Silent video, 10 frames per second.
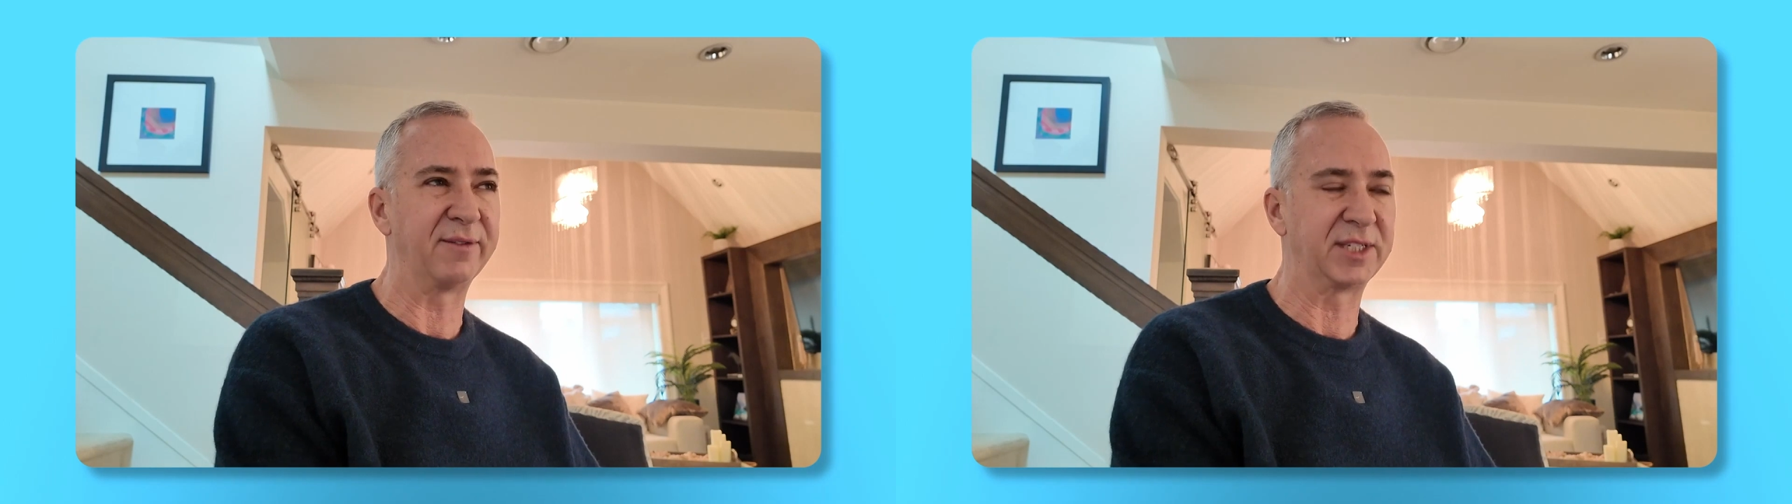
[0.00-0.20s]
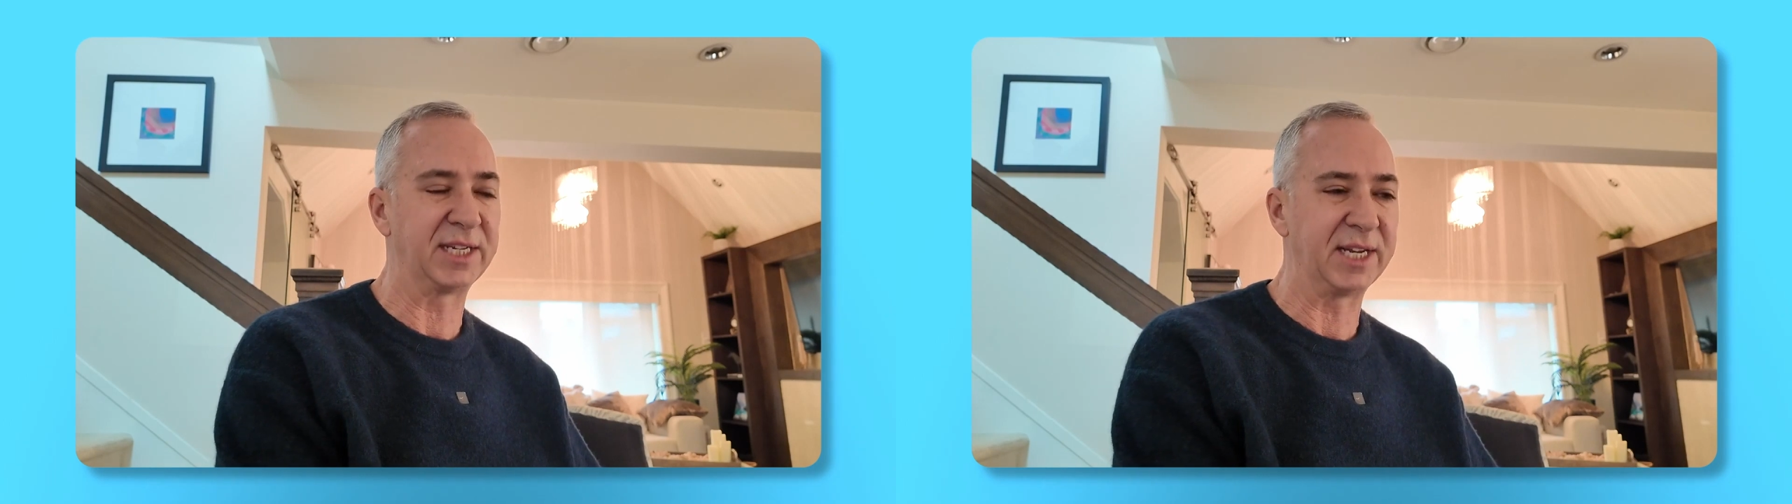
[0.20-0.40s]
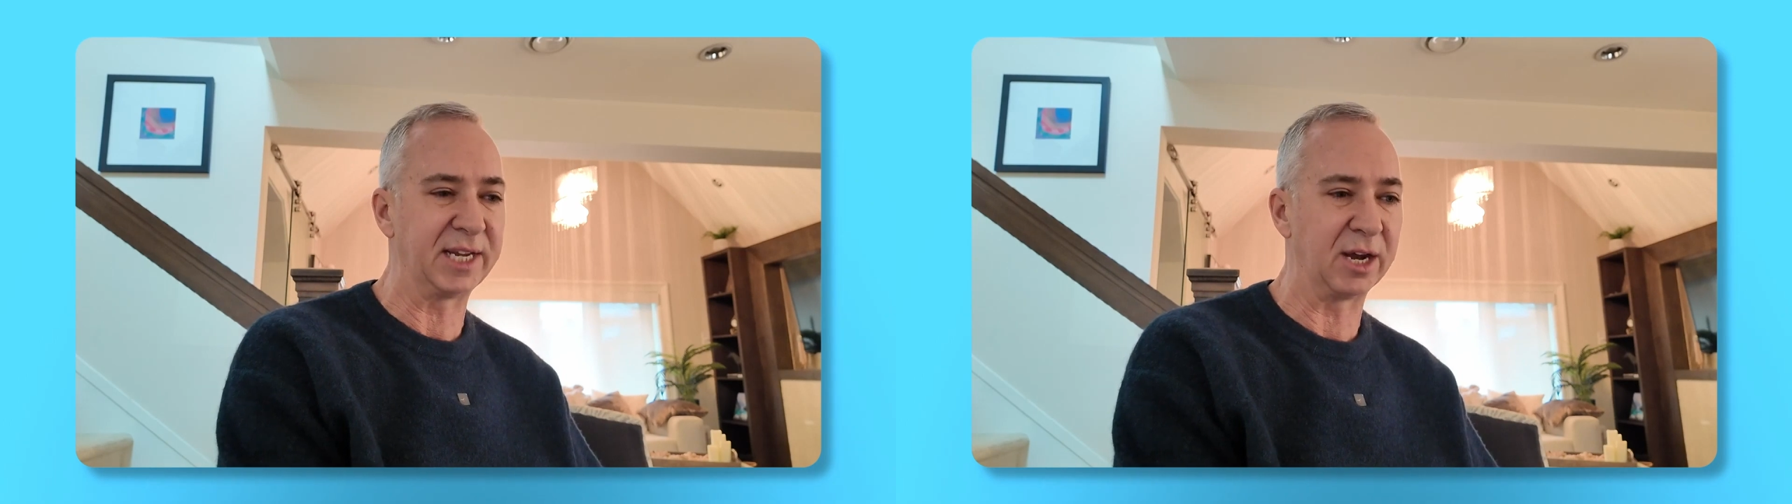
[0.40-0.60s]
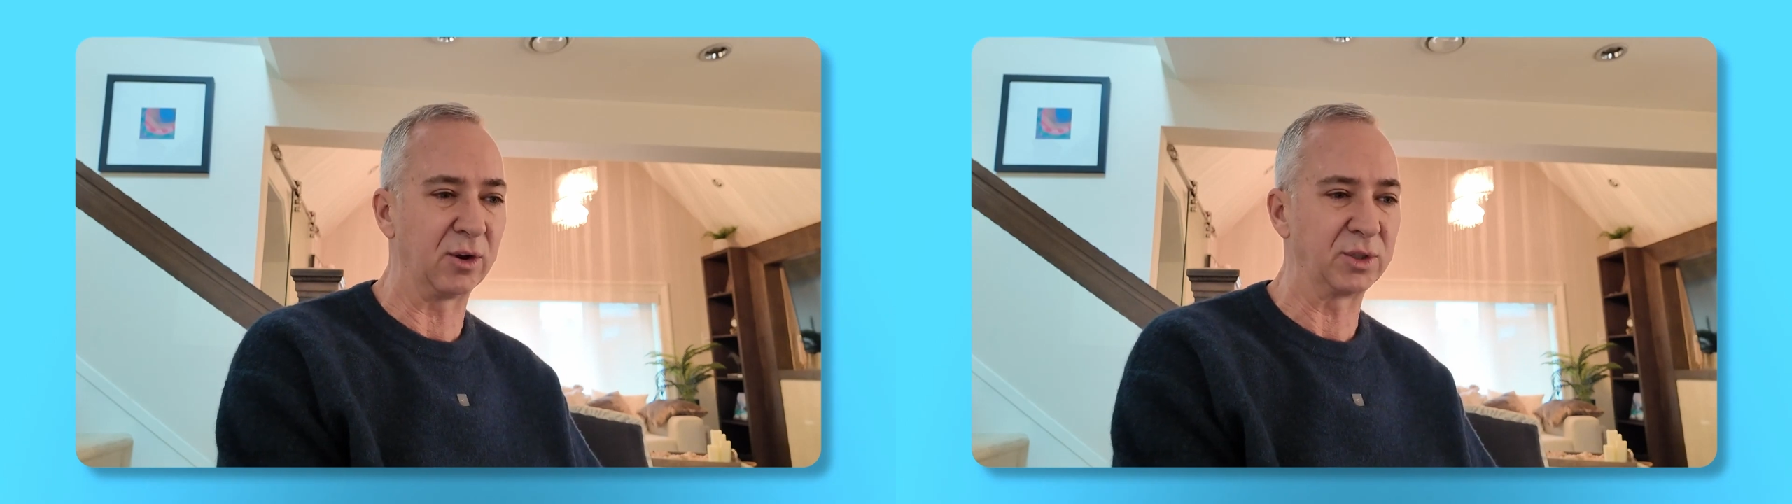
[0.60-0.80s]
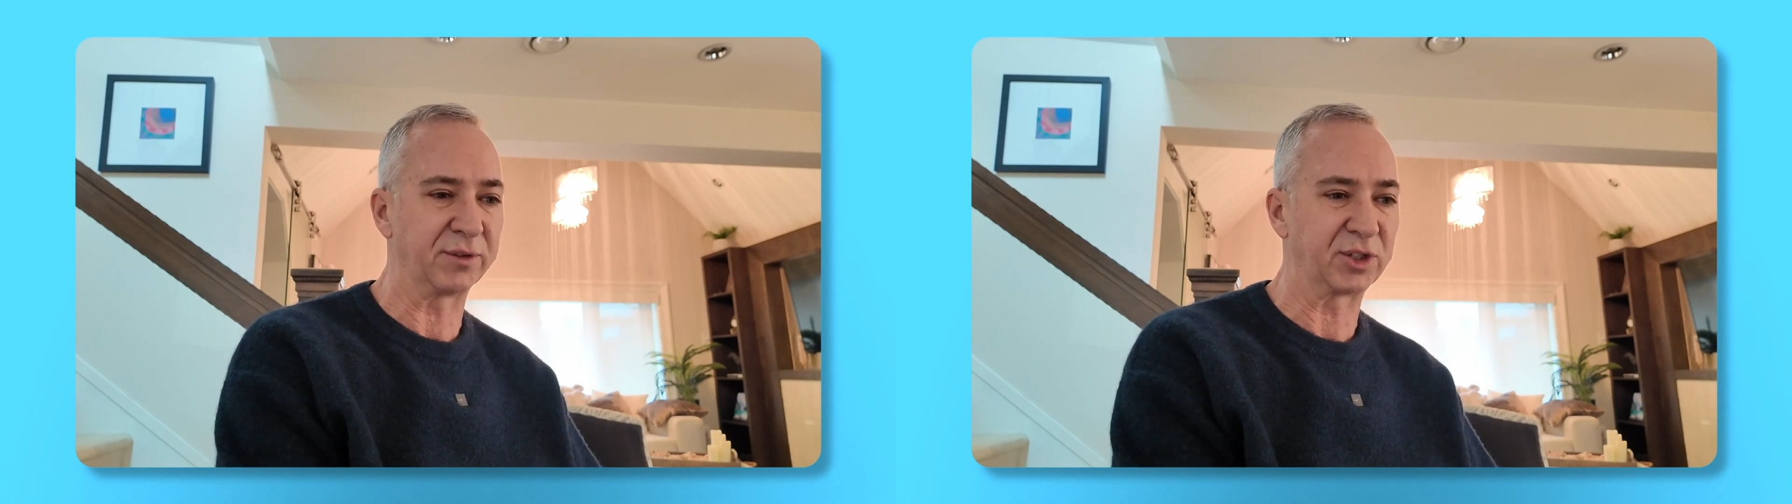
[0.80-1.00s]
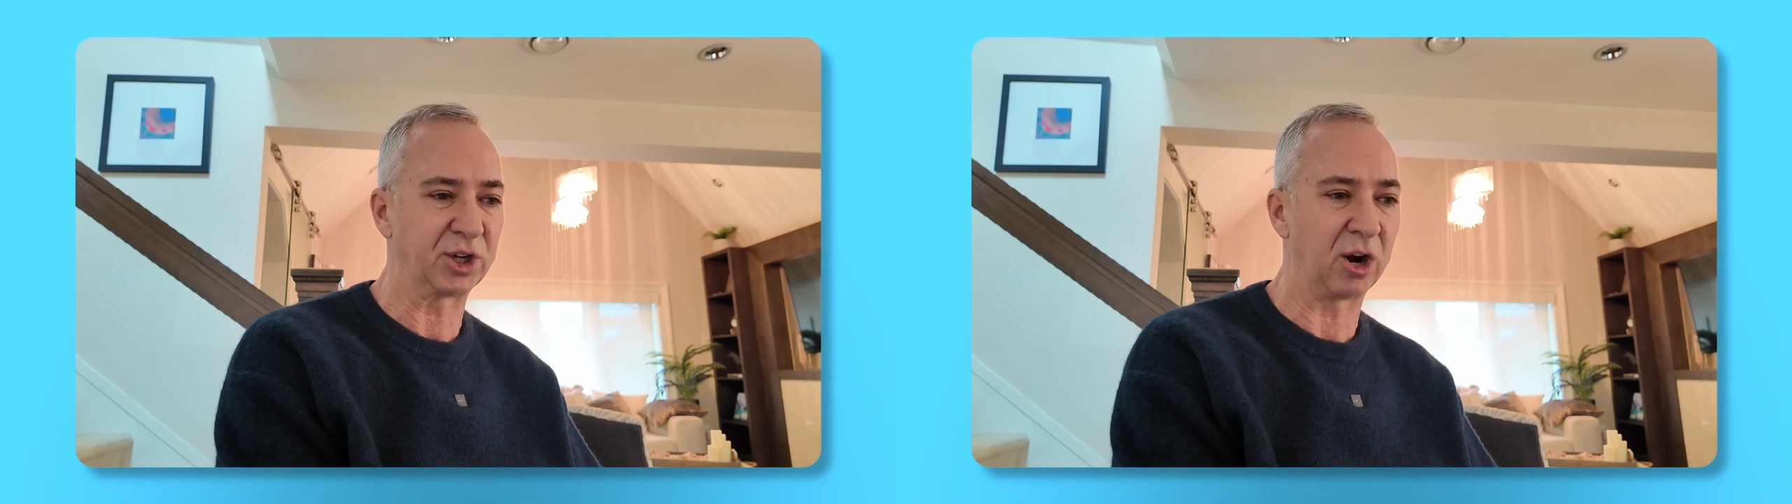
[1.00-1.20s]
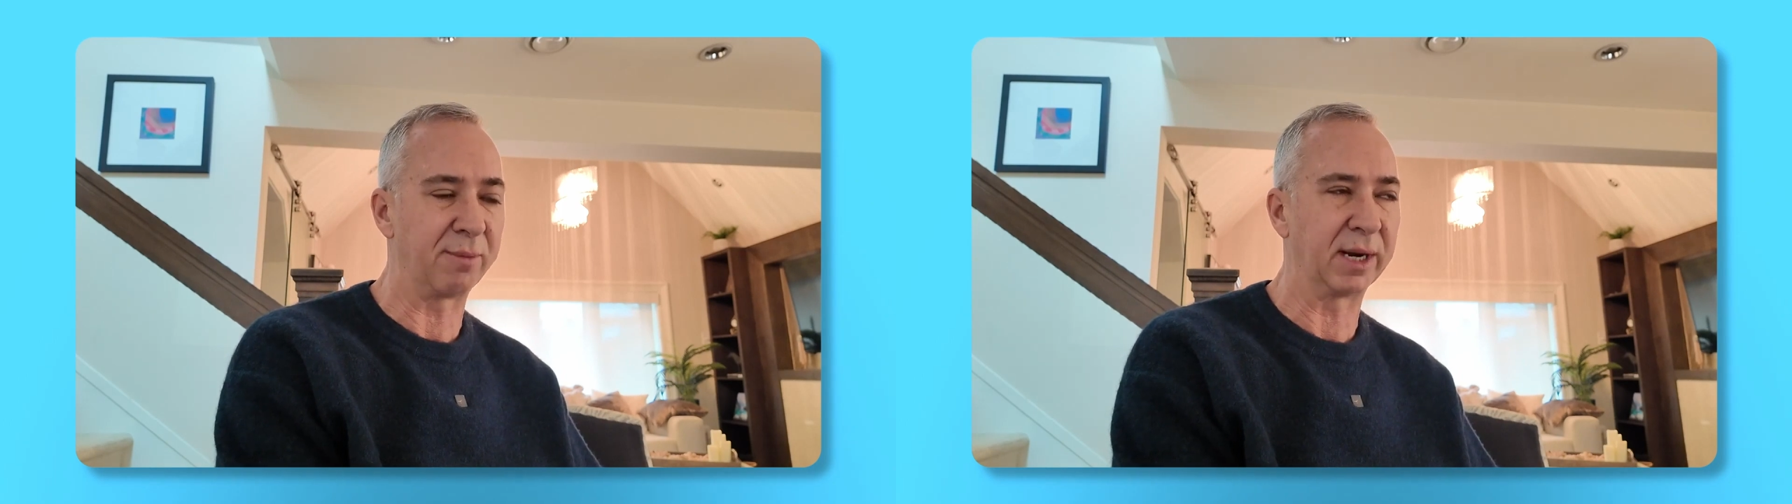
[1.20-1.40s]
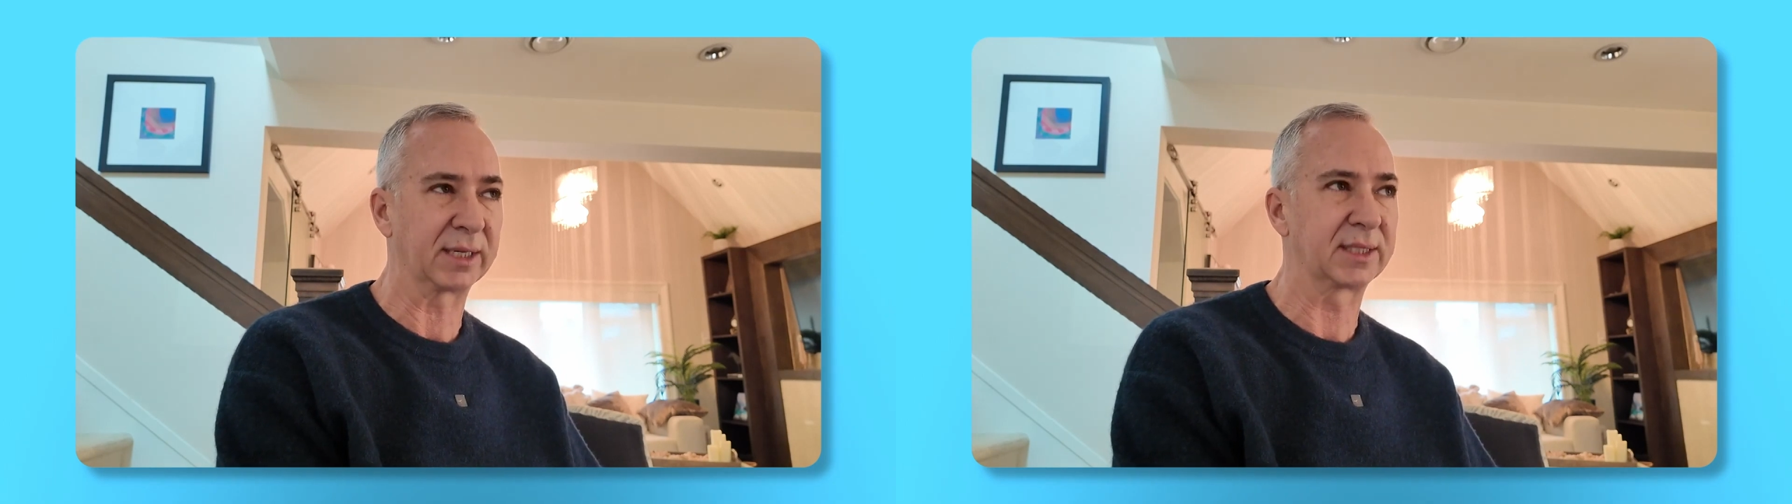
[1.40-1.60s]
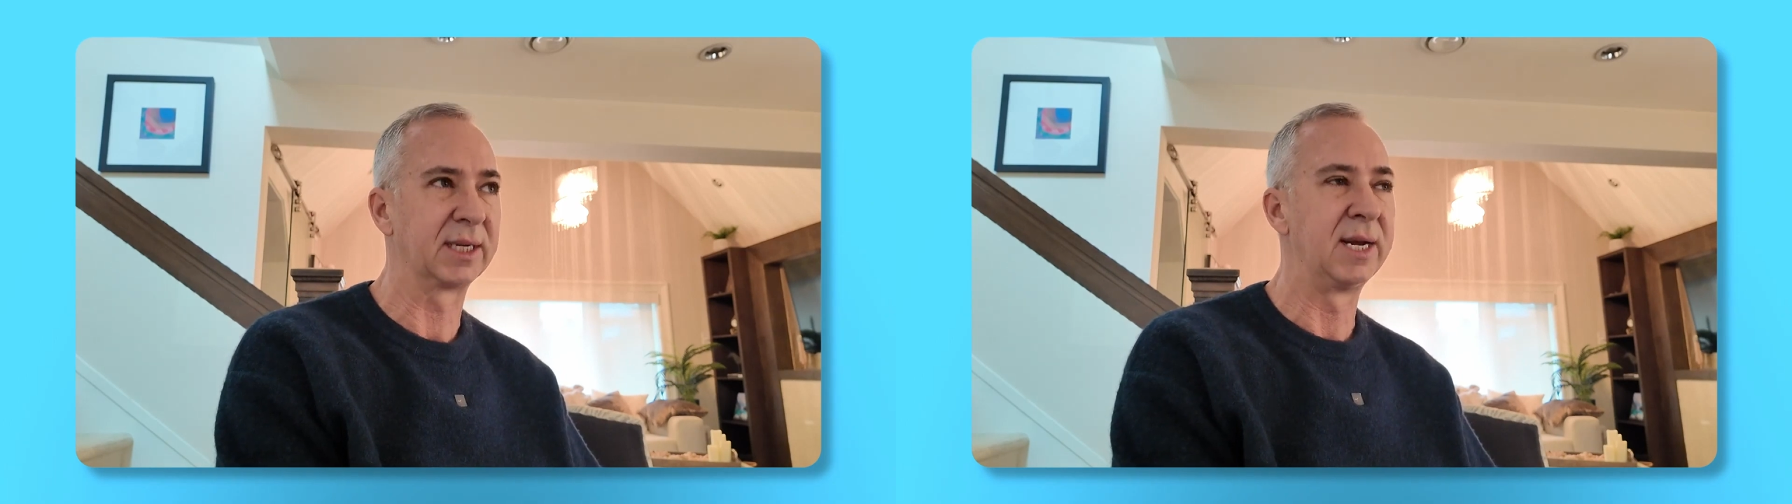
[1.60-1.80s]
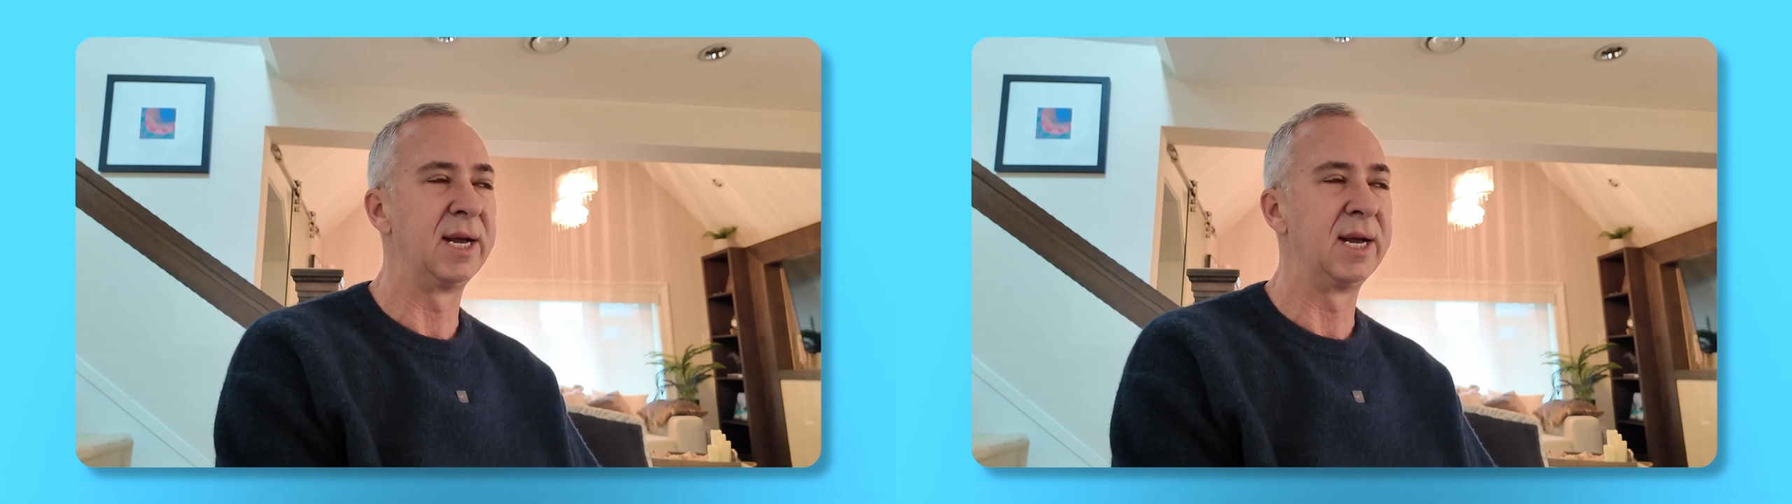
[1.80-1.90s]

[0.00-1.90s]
CEOs of Starbucks.